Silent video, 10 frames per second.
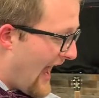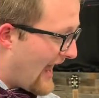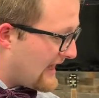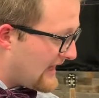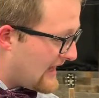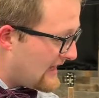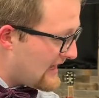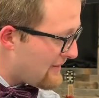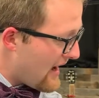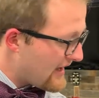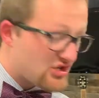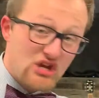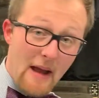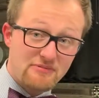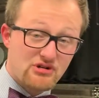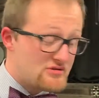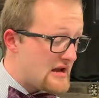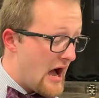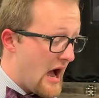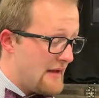And in Nehemiah chapter
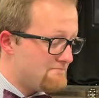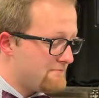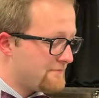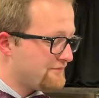9,